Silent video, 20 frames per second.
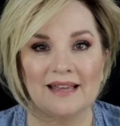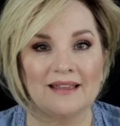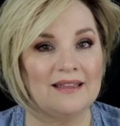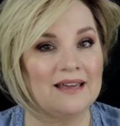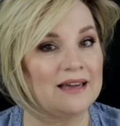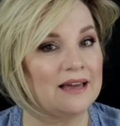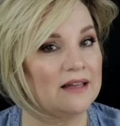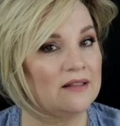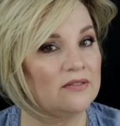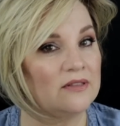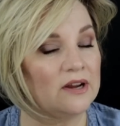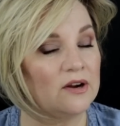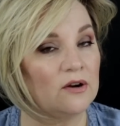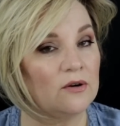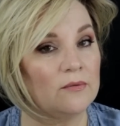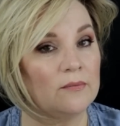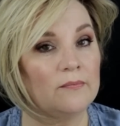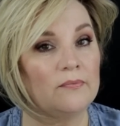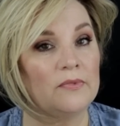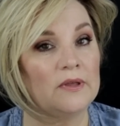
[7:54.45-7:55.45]
I think I,
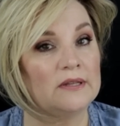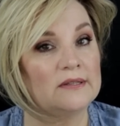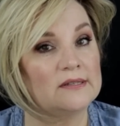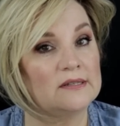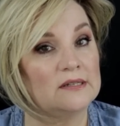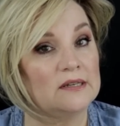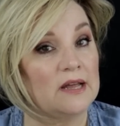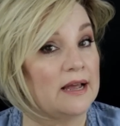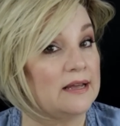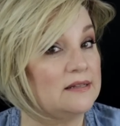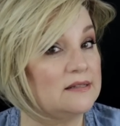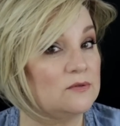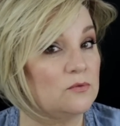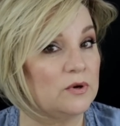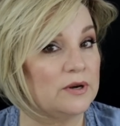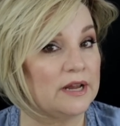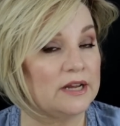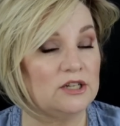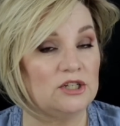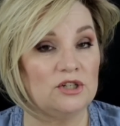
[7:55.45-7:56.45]
they're, it's nice
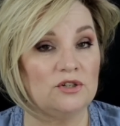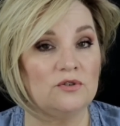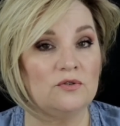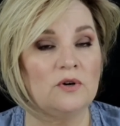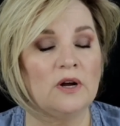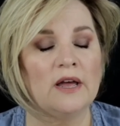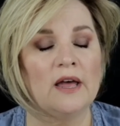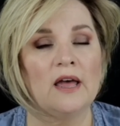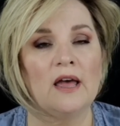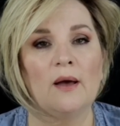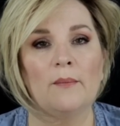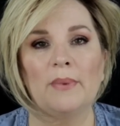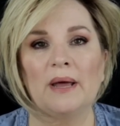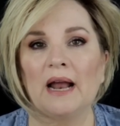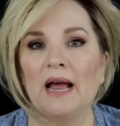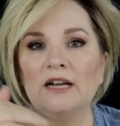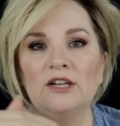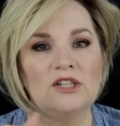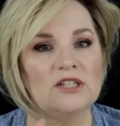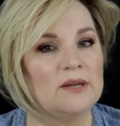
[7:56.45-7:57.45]
when I do,
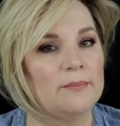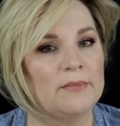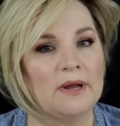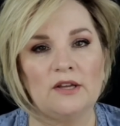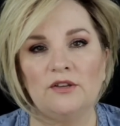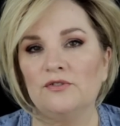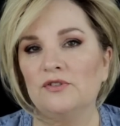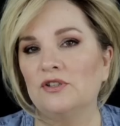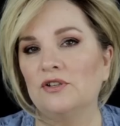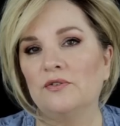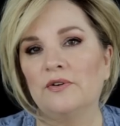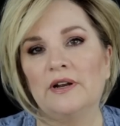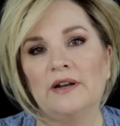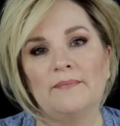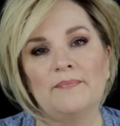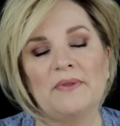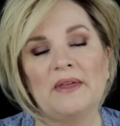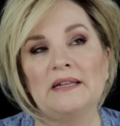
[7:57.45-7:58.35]
but I just am not used to it.